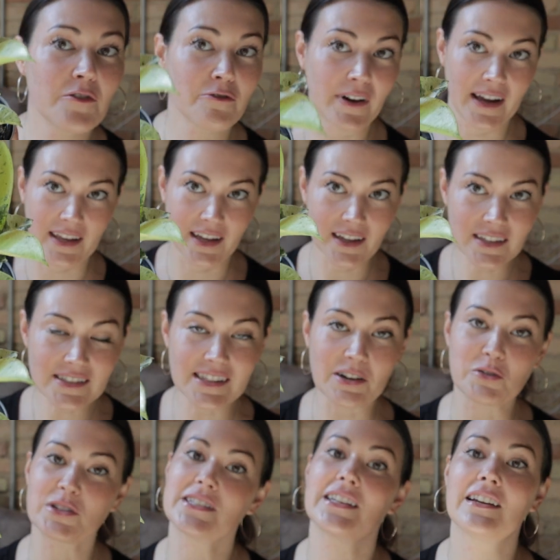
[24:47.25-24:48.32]
ficus that
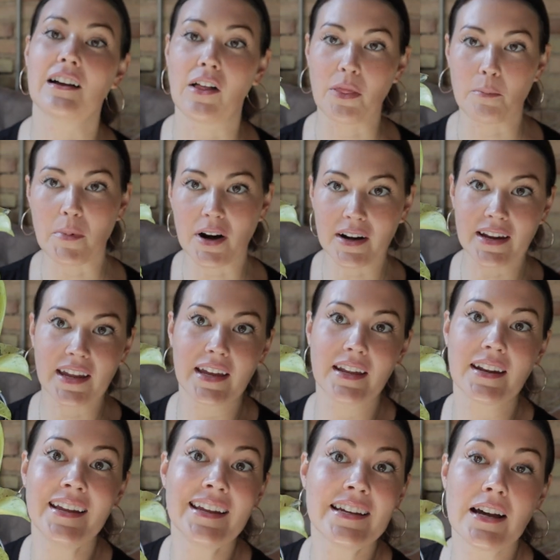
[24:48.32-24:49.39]
we're seeing on the market.